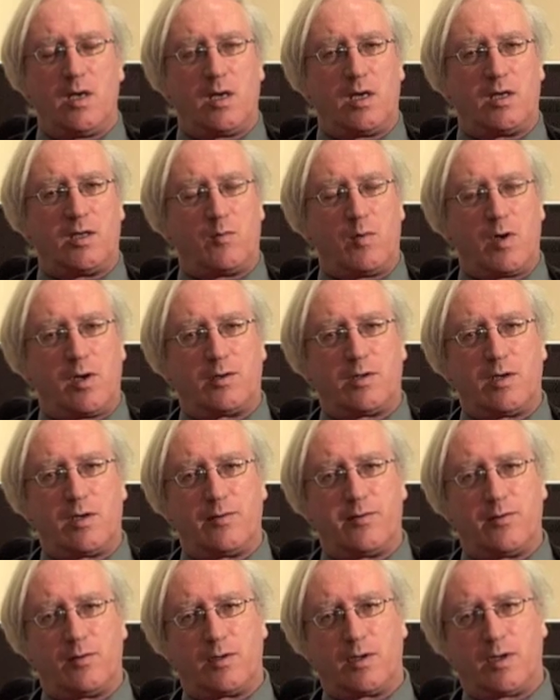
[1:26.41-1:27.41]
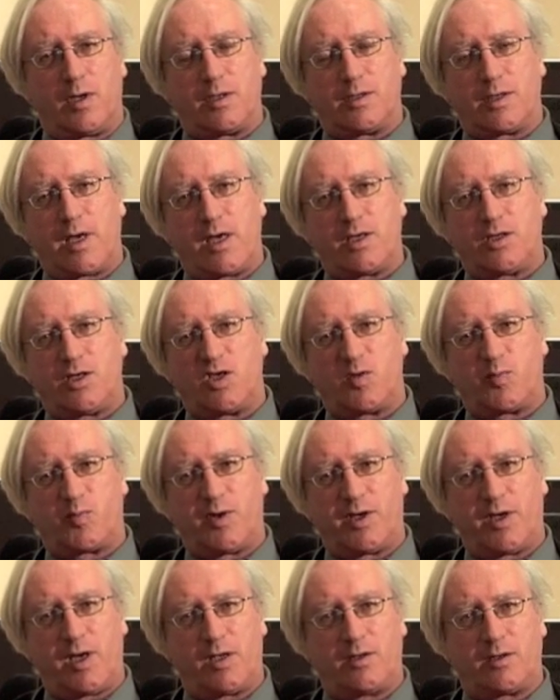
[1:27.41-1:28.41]
and the World Health Organization has
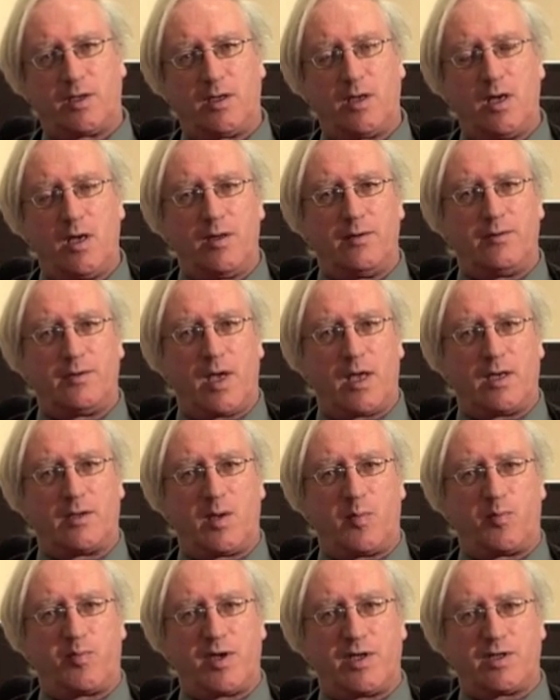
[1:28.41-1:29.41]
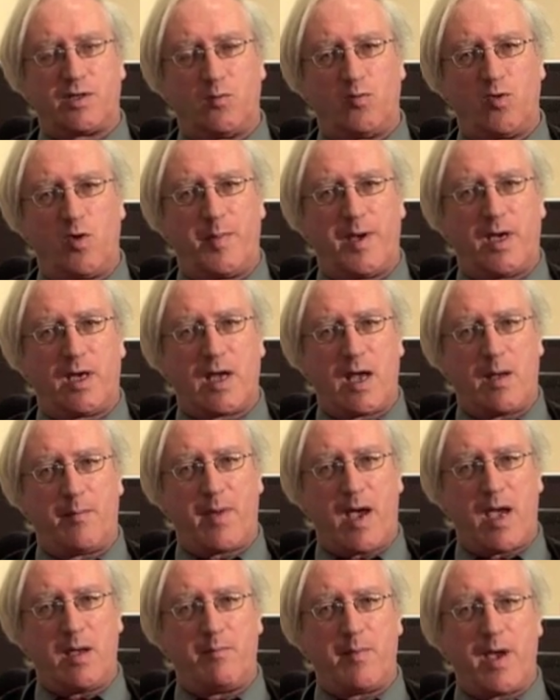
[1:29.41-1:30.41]
predicted that depression will
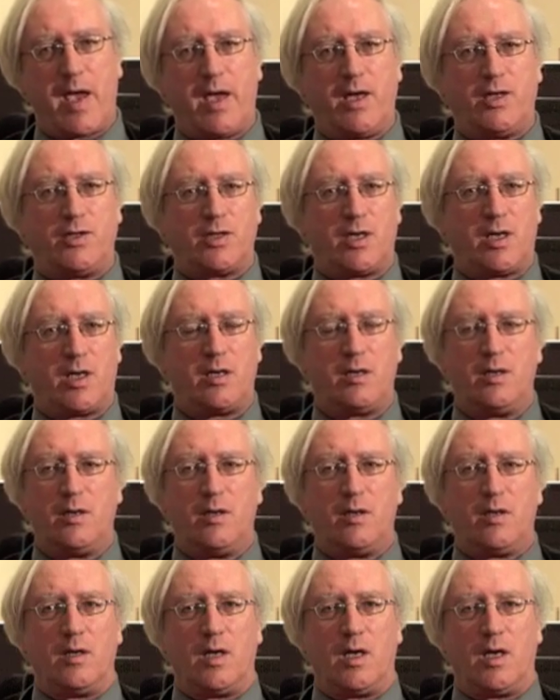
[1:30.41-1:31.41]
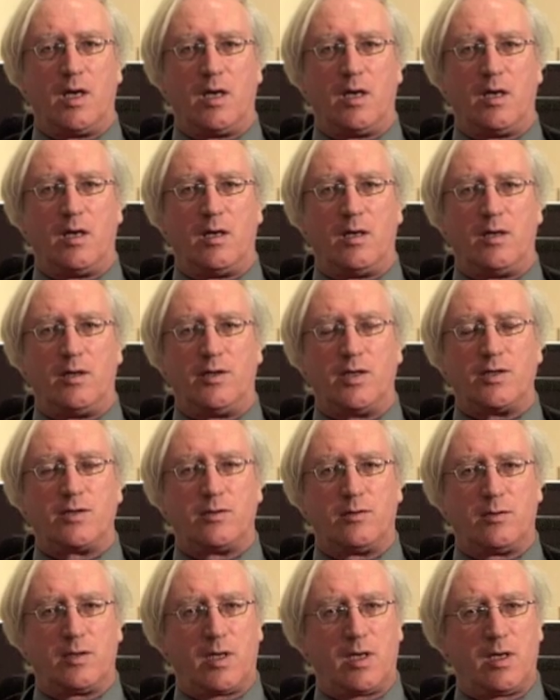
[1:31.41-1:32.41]
become a major
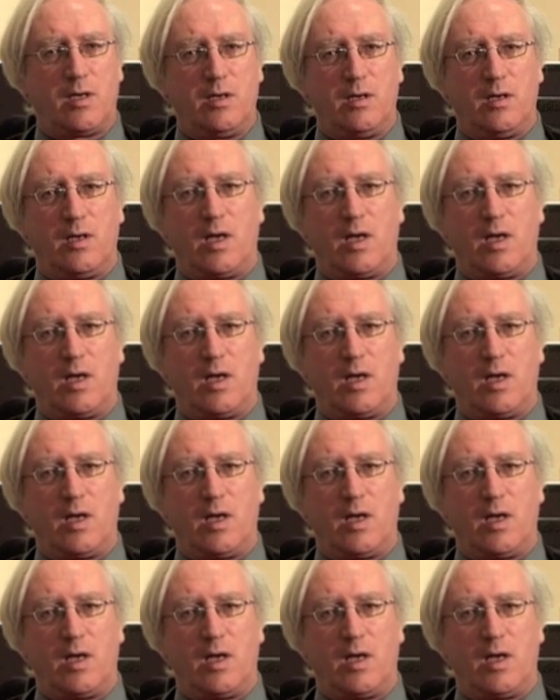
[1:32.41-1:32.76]
disorder,